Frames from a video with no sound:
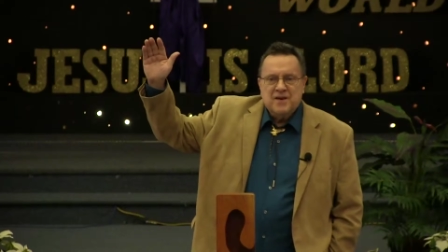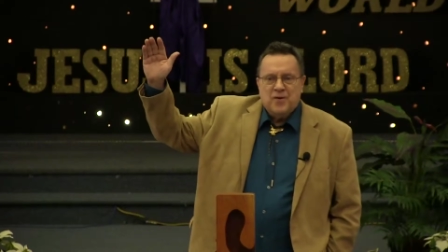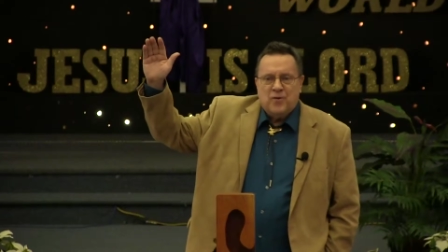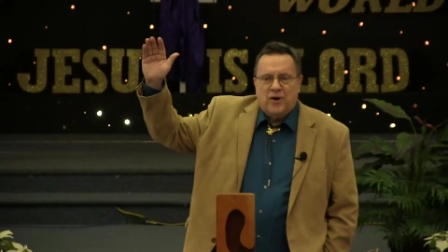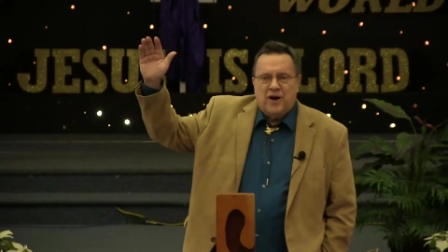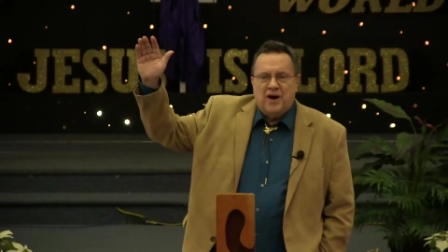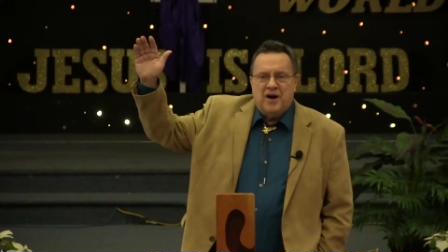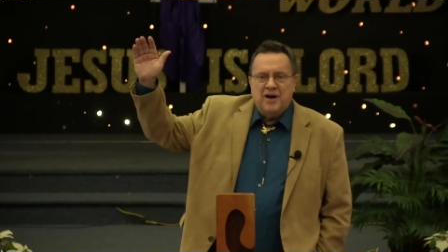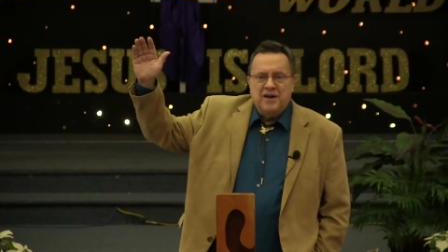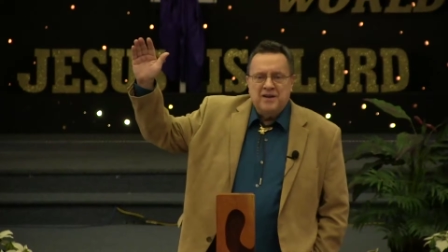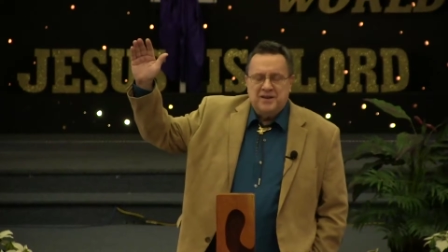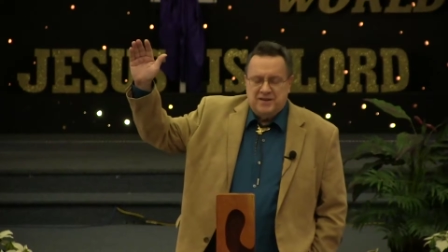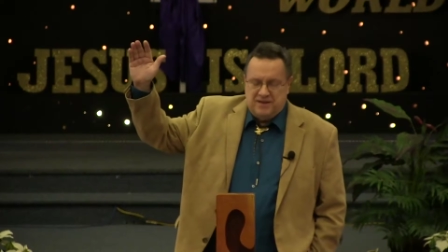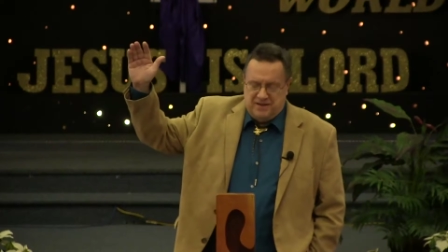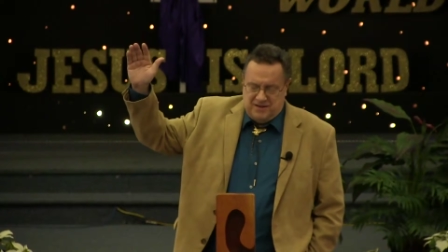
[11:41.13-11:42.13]

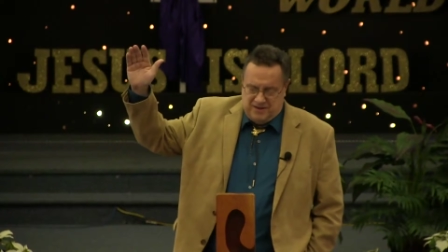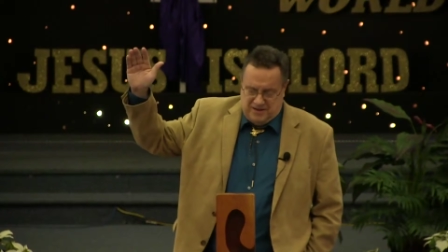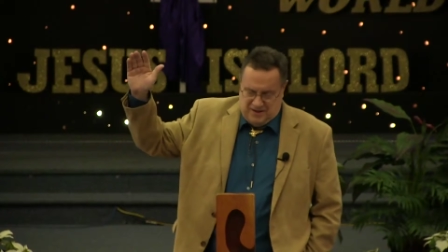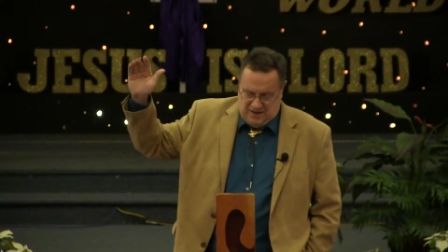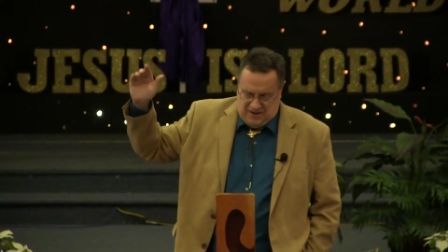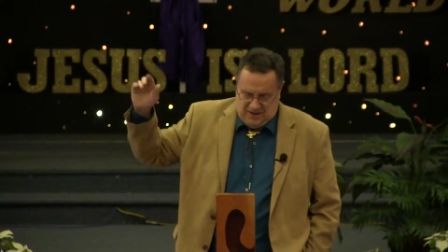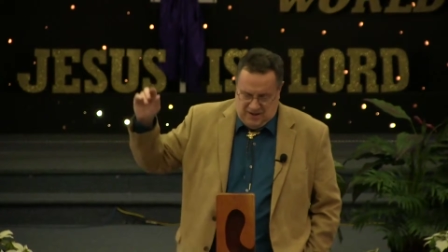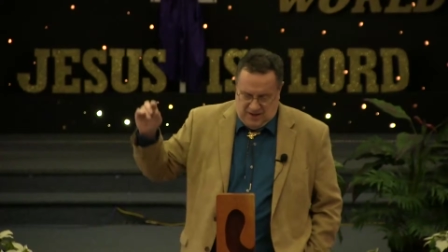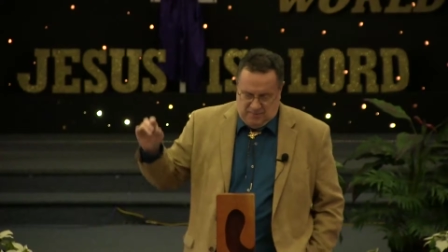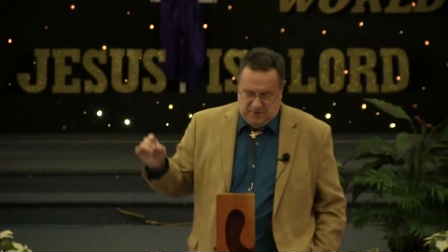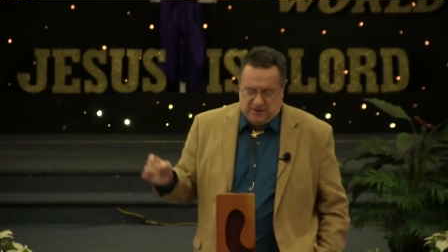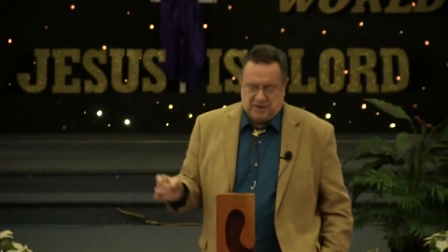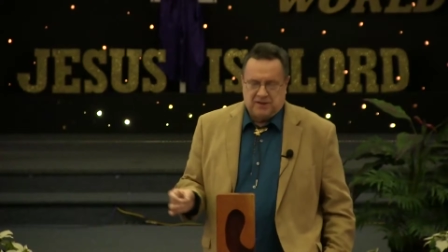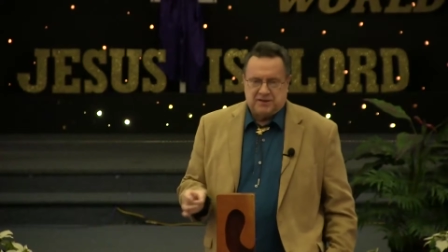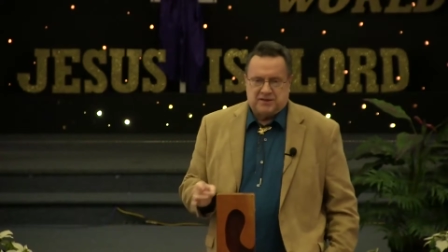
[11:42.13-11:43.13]
Why?
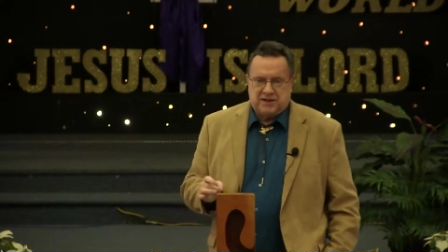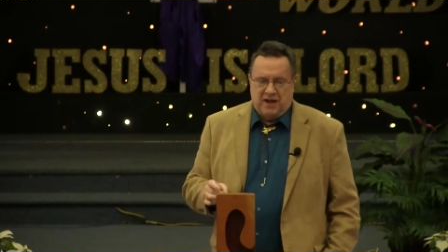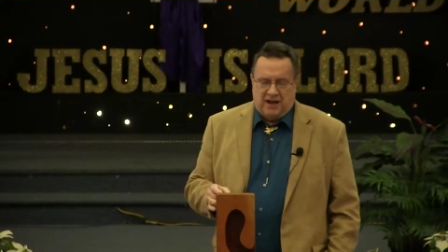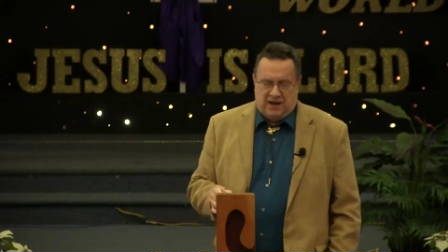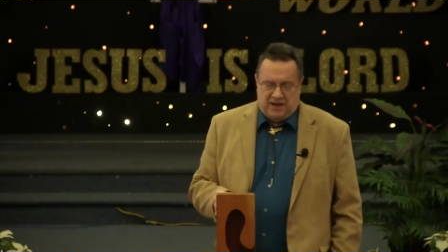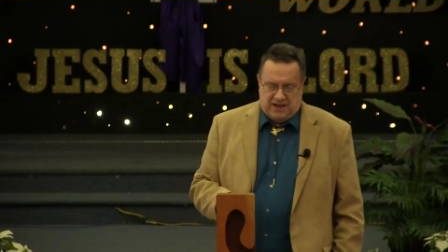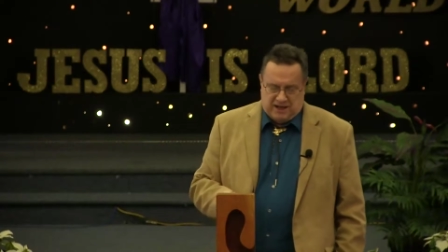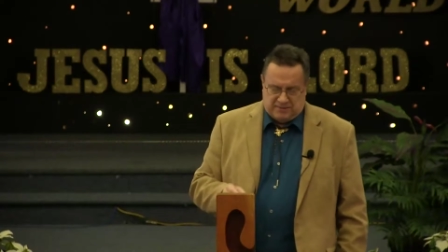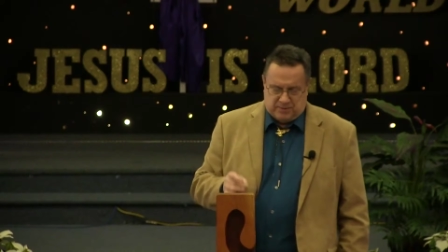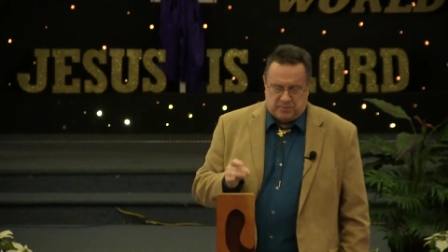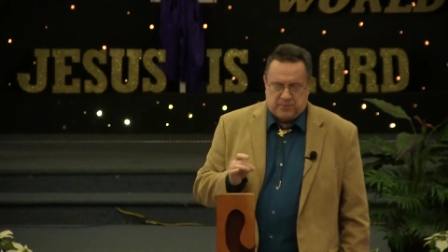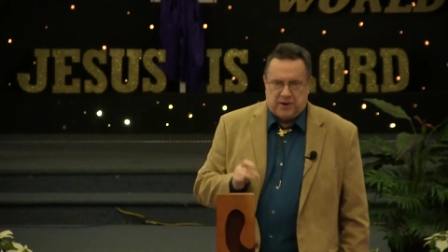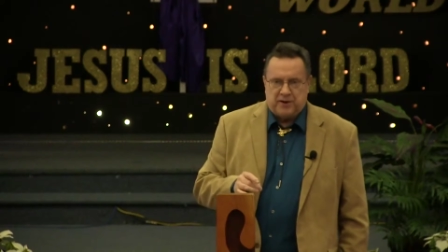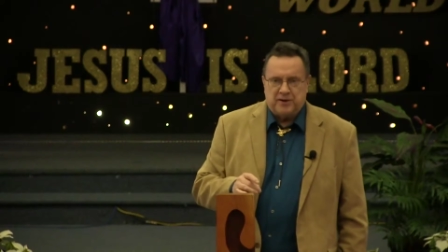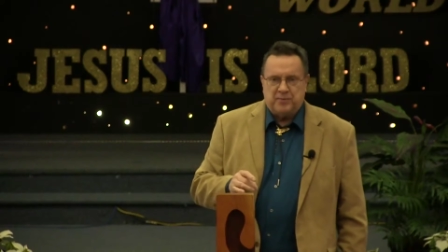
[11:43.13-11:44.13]
Because God has
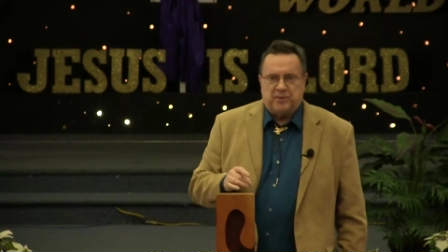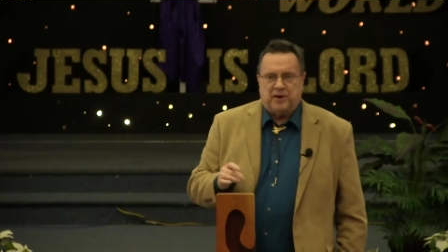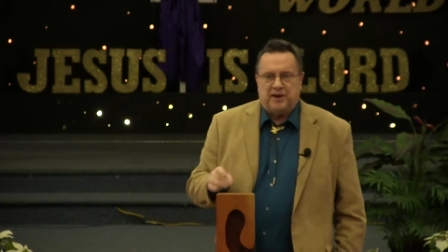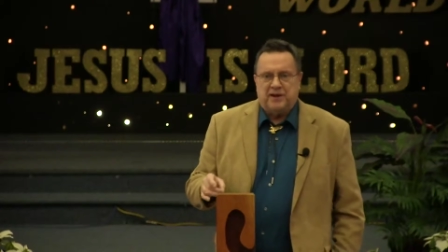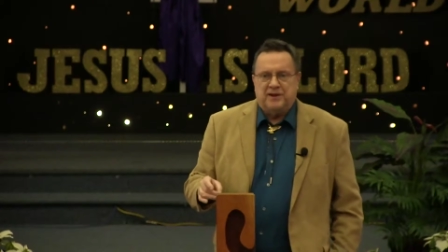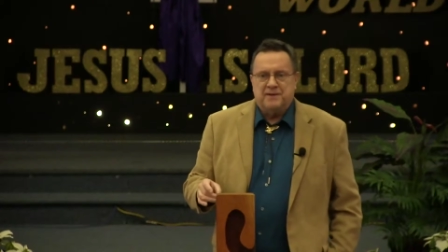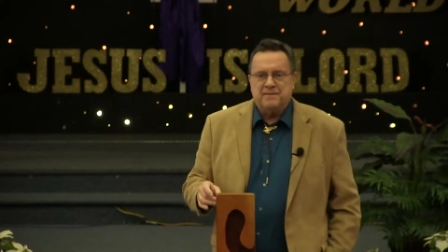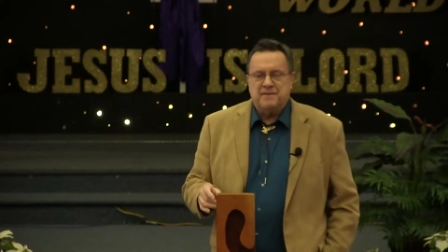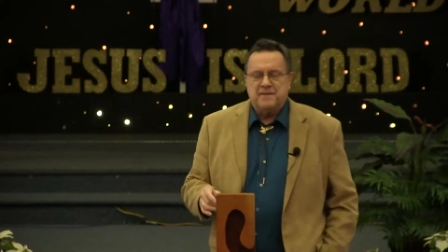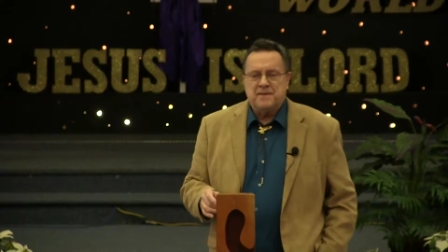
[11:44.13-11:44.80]
prepared a plan.